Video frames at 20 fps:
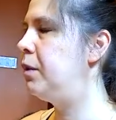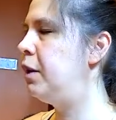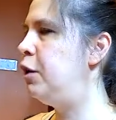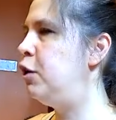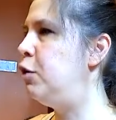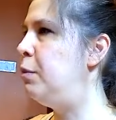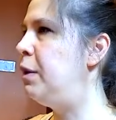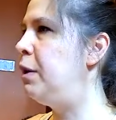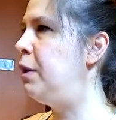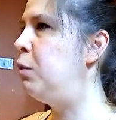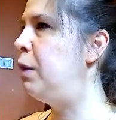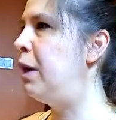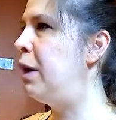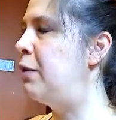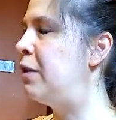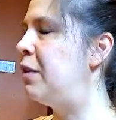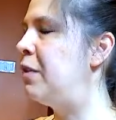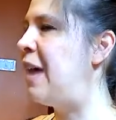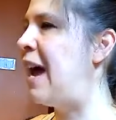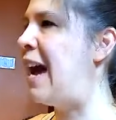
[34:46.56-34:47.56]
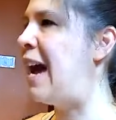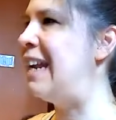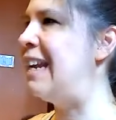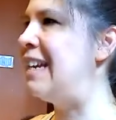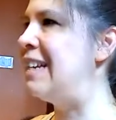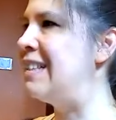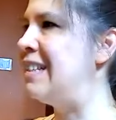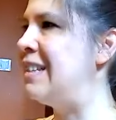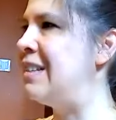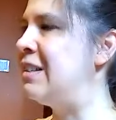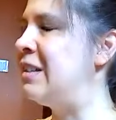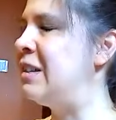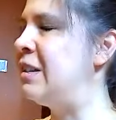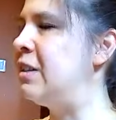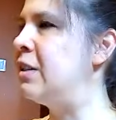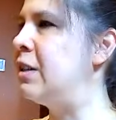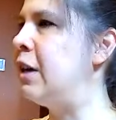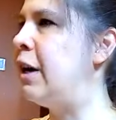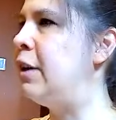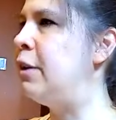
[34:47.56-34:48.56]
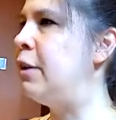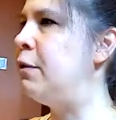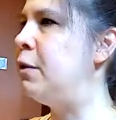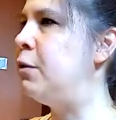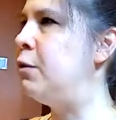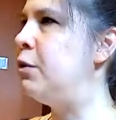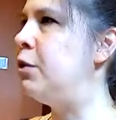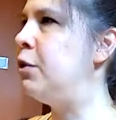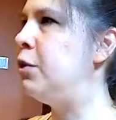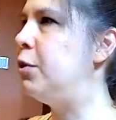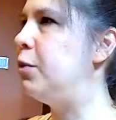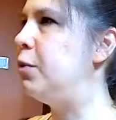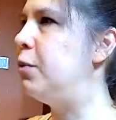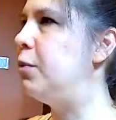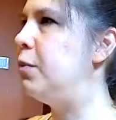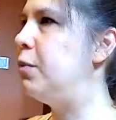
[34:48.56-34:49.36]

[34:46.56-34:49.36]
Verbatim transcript: Can you be aware that that exists inside of you too?